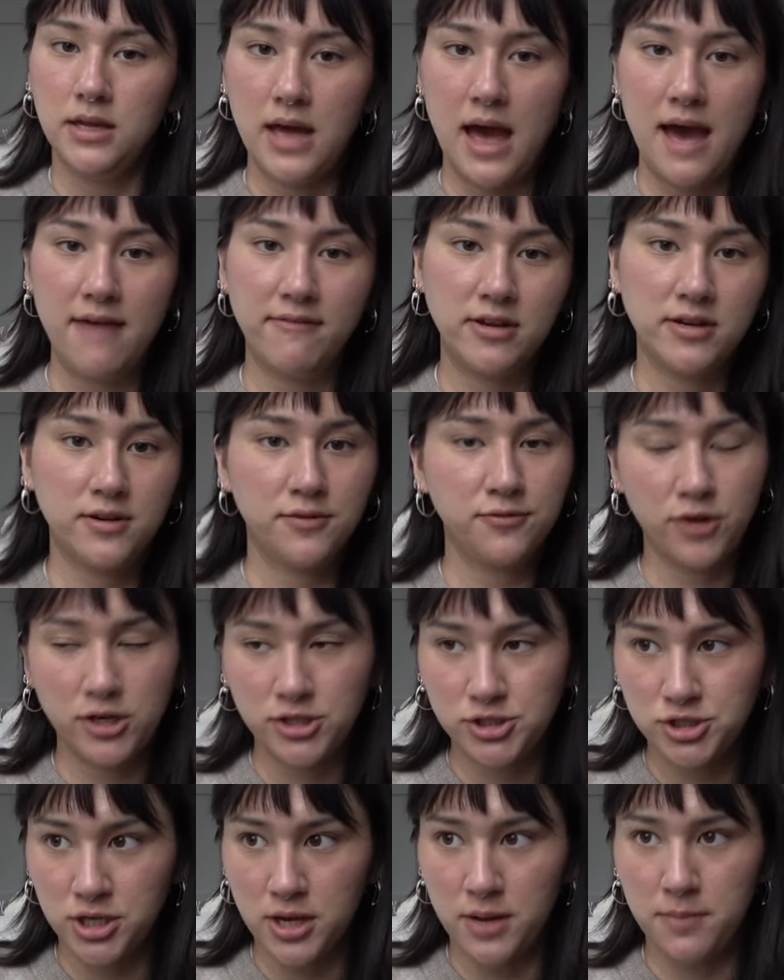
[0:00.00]
having a
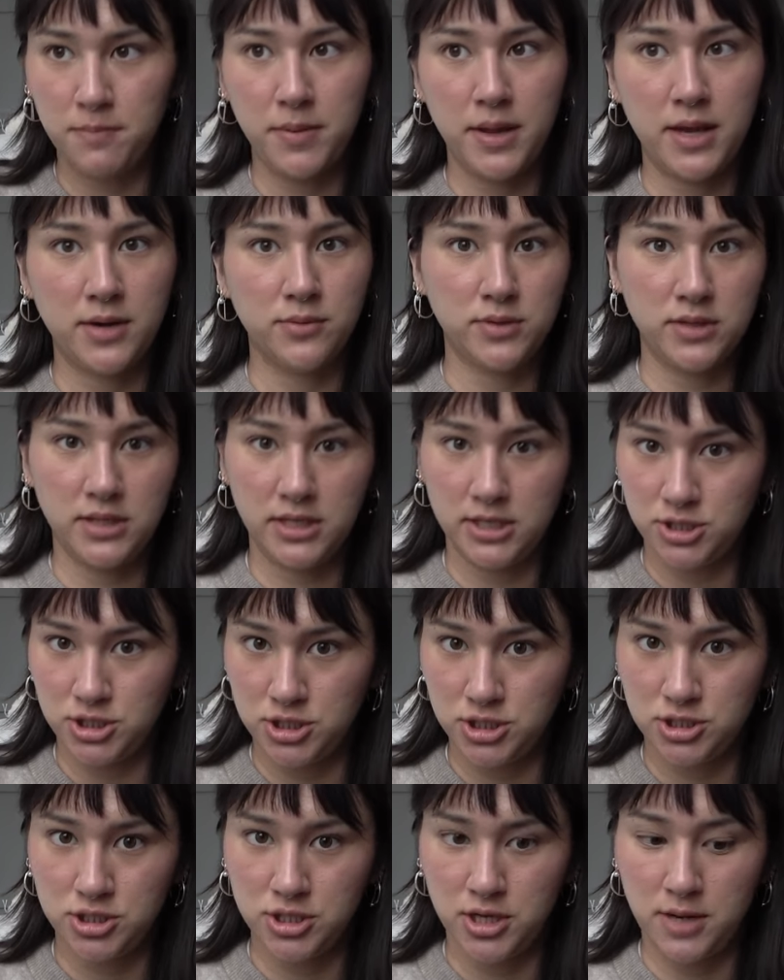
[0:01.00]
friendship and
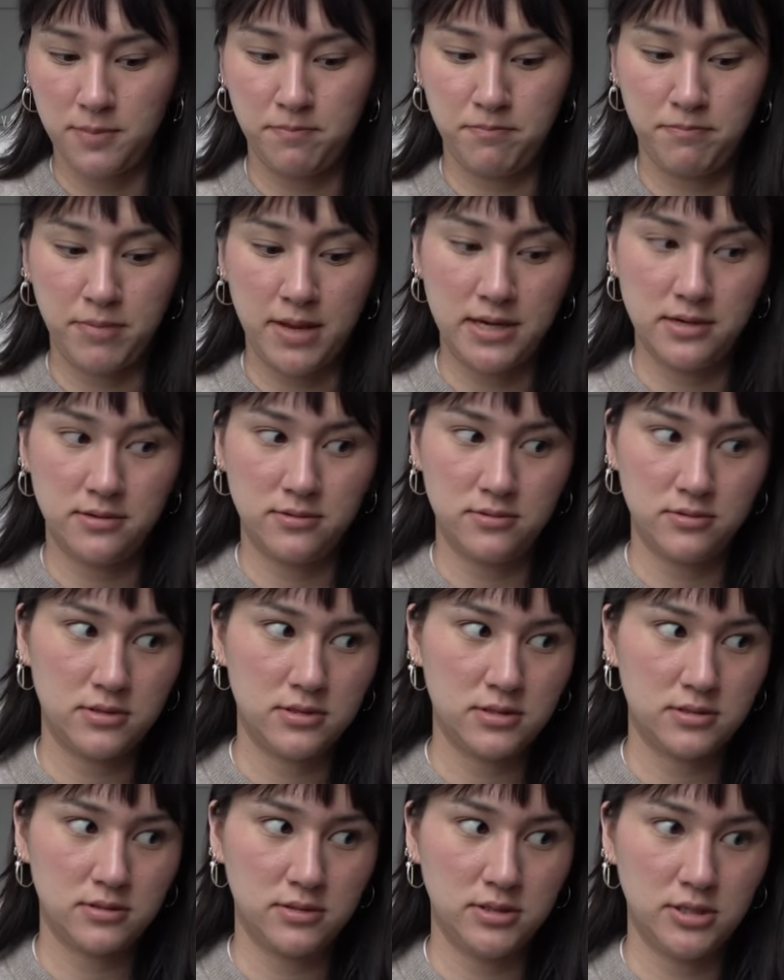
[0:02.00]
relationship and,
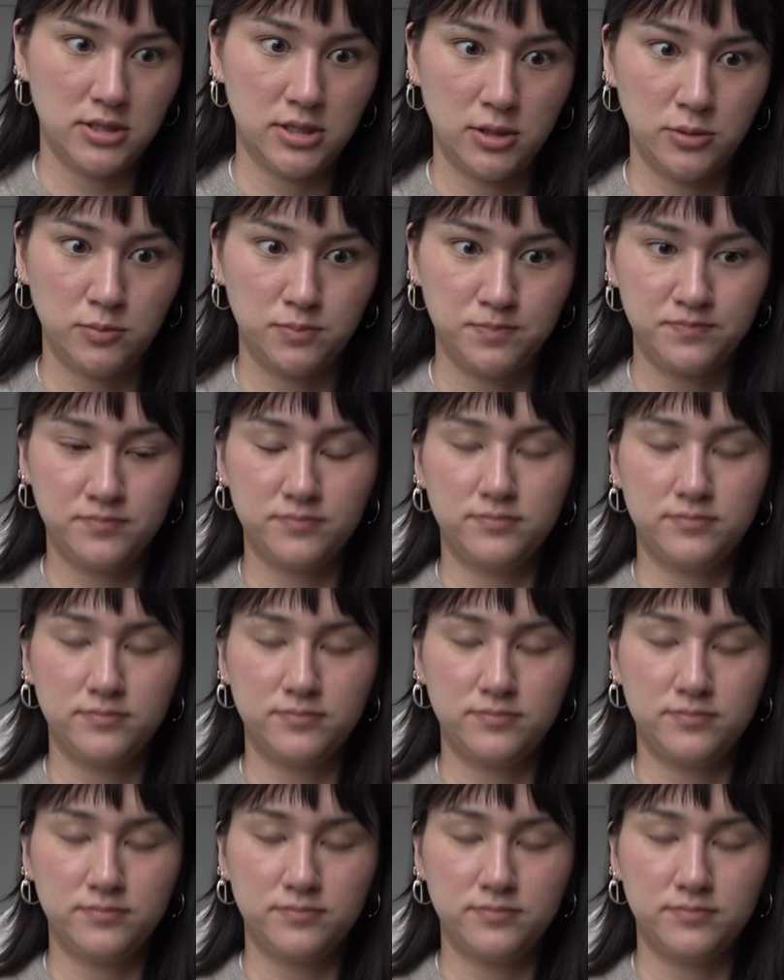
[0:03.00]
you know,